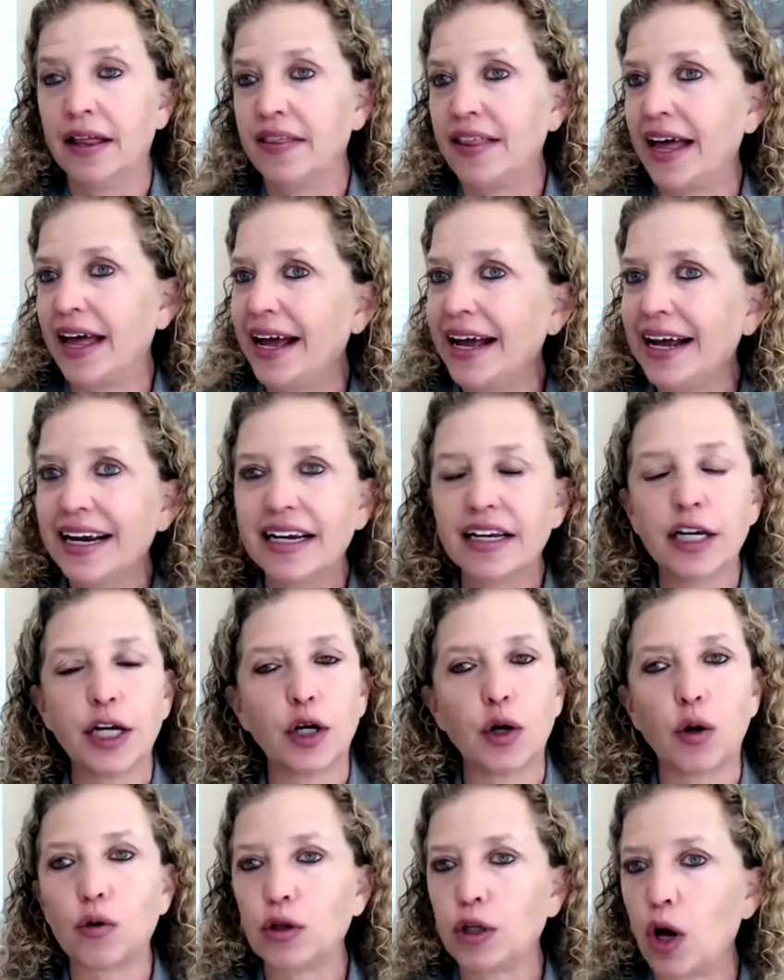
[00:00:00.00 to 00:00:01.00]
they,
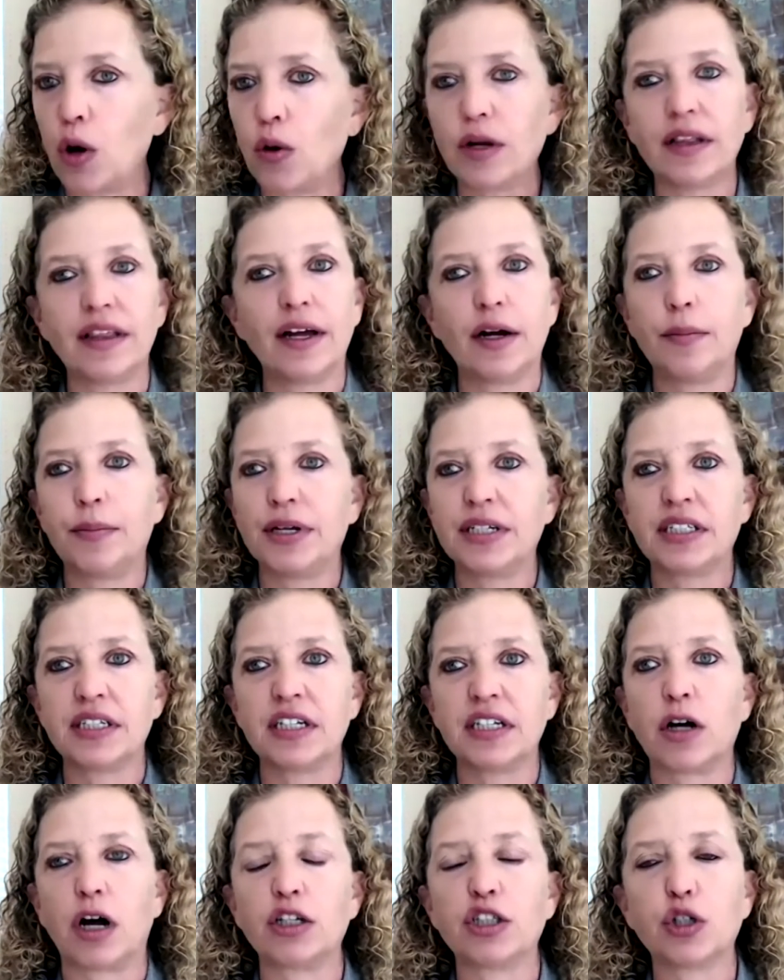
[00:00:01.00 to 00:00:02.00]
you know, loaded their
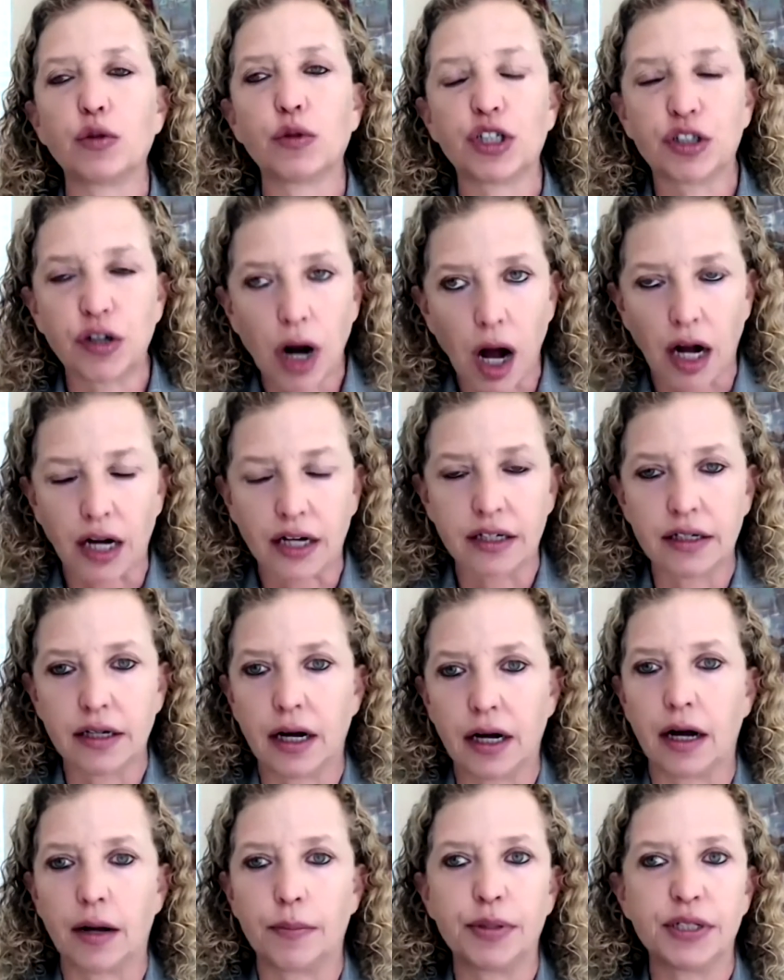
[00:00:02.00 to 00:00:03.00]
business onto a truck,
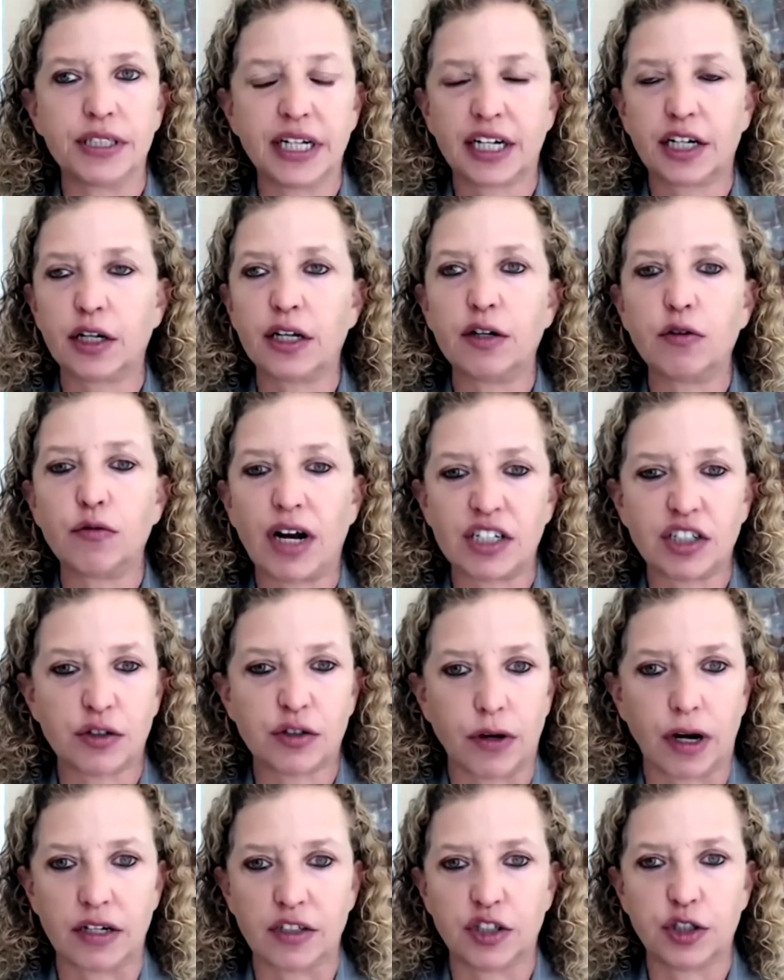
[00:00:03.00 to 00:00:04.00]
particularly
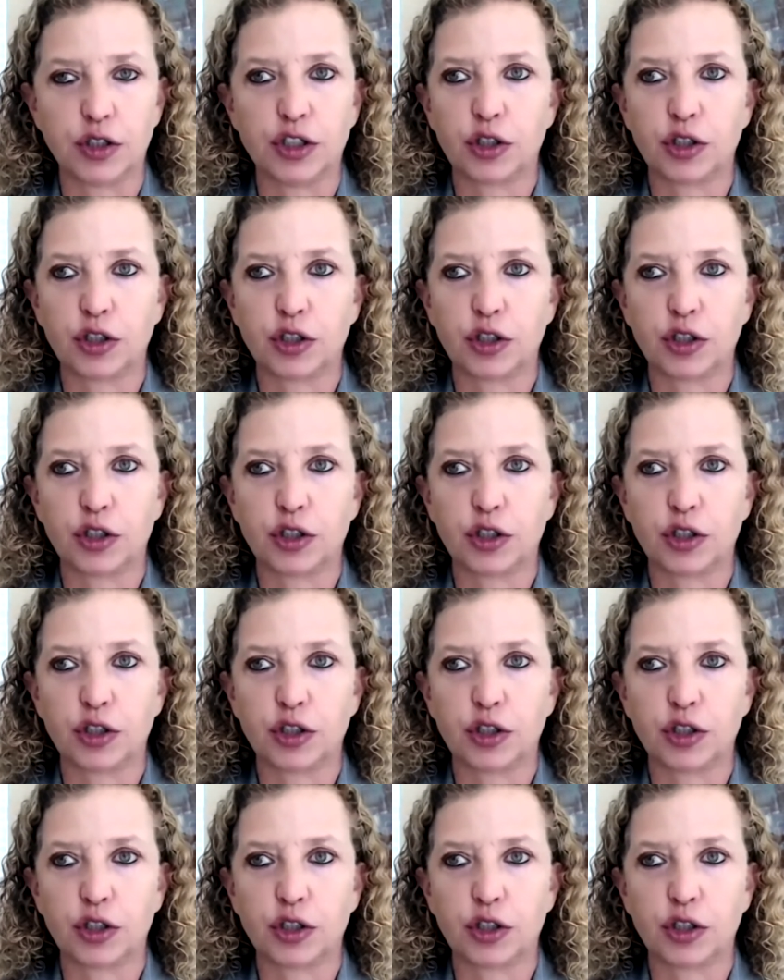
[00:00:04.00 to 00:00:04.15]
restaurants.